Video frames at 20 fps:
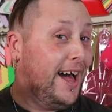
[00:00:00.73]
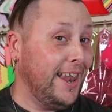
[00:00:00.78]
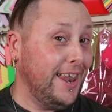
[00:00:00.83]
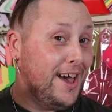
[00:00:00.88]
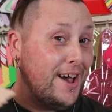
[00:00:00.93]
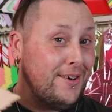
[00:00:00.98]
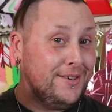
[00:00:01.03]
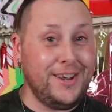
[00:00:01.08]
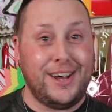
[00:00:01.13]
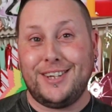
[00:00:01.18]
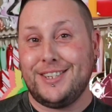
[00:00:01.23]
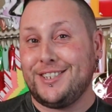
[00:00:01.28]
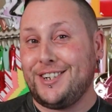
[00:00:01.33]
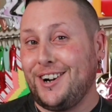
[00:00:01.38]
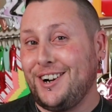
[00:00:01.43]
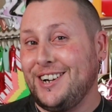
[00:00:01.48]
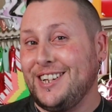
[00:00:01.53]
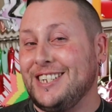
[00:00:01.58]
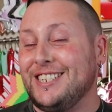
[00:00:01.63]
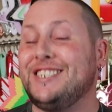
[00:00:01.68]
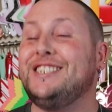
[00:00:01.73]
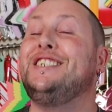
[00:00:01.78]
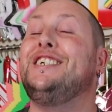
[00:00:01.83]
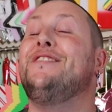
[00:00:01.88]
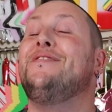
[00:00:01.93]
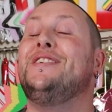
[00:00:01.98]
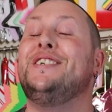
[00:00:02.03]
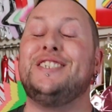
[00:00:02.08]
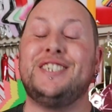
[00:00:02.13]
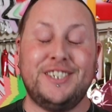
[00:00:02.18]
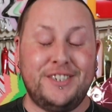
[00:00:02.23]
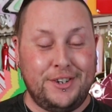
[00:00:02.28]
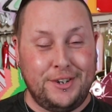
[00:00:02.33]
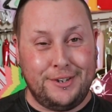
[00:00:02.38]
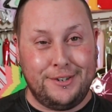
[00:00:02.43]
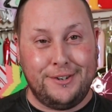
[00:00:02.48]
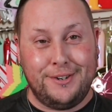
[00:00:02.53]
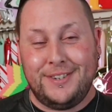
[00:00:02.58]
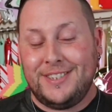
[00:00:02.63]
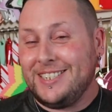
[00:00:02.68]
Hello, dolls, darlings, divas, and
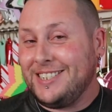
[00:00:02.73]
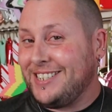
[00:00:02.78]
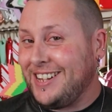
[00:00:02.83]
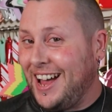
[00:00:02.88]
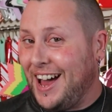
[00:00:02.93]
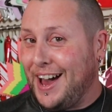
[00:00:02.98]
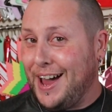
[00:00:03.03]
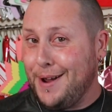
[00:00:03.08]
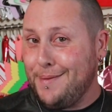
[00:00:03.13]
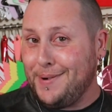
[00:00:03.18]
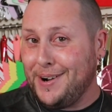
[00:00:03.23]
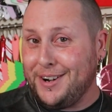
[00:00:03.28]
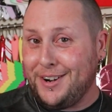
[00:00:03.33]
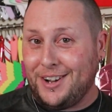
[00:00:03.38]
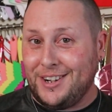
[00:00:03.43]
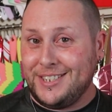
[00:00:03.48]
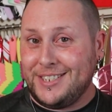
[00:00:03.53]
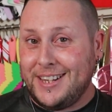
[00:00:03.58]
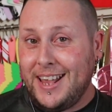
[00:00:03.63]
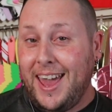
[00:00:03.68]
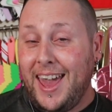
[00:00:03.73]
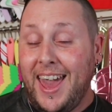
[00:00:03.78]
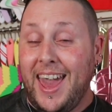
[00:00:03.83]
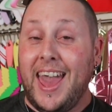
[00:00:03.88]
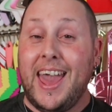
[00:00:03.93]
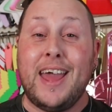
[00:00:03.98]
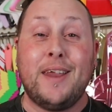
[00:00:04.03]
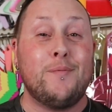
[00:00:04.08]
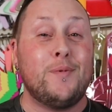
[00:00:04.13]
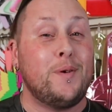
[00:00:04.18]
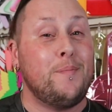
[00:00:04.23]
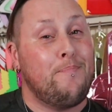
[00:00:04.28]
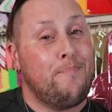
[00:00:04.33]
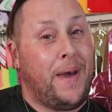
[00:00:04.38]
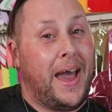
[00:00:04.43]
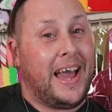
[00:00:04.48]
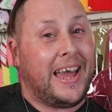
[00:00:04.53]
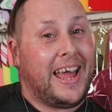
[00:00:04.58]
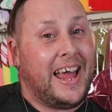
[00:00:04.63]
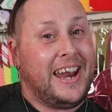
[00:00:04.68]
dudes. It's I, Brandoncye, and we're
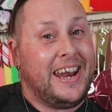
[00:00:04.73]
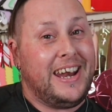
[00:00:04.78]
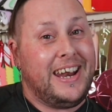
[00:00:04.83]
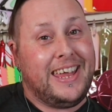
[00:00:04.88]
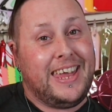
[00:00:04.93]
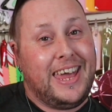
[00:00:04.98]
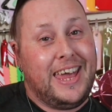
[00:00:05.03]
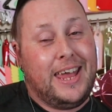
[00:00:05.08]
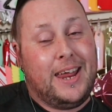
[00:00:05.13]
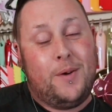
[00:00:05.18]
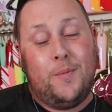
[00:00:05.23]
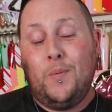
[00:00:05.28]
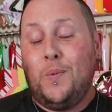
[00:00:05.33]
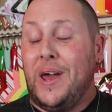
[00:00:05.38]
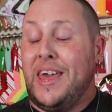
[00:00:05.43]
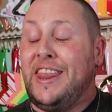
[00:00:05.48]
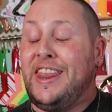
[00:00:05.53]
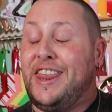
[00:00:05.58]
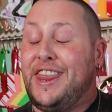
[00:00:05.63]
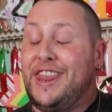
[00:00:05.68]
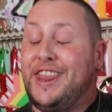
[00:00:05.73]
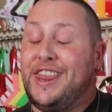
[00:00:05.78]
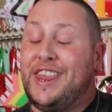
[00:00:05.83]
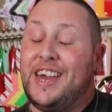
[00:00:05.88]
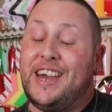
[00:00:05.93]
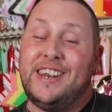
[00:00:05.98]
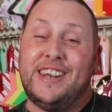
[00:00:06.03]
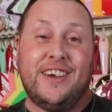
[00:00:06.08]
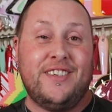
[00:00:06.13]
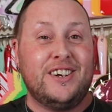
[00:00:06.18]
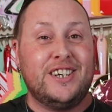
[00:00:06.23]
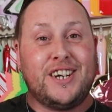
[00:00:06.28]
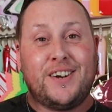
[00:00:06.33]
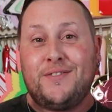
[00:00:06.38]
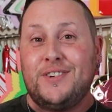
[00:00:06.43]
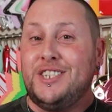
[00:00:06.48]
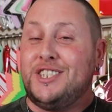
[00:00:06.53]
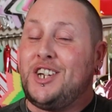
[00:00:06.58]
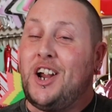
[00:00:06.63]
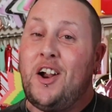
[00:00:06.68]
back at it again with another
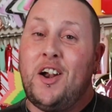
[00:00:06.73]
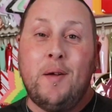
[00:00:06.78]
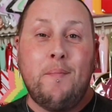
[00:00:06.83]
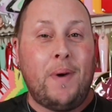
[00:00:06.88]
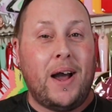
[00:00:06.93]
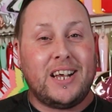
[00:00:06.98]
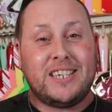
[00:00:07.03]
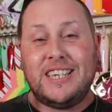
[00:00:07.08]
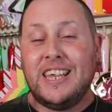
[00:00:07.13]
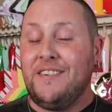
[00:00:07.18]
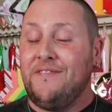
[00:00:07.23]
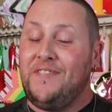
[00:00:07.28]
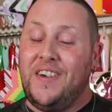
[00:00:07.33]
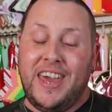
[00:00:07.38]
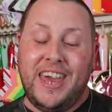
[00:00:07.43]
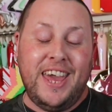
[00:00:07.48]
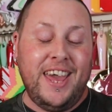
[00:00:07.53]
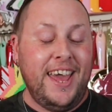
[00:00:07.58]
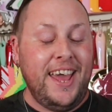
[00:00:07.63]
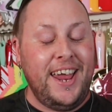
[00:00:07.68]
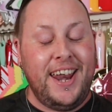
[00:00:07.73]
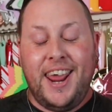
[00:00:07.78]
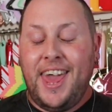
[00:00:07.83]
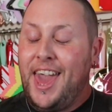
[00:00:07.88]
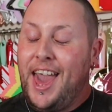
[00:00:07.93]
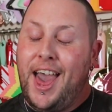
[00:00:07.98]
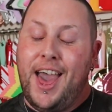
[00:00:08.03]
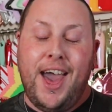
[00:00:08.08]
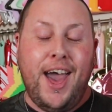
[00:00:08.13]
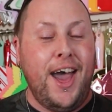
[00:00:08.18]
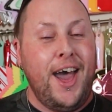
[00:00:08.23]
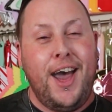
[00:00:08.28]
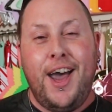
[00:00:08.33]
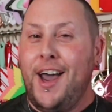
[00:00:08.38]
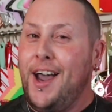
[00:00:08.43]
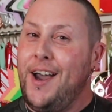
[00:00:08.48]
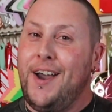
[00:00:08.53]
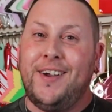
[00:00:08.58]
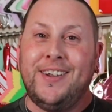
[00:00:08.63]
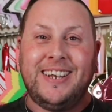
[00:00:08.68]
Jeffree Star unboxing
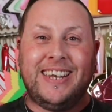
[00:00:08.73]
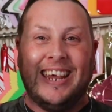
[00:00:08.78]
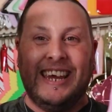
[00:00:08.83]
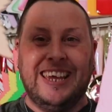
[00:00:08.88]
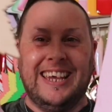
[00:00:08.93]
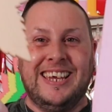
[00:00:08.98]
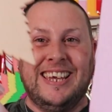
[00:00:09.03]
video.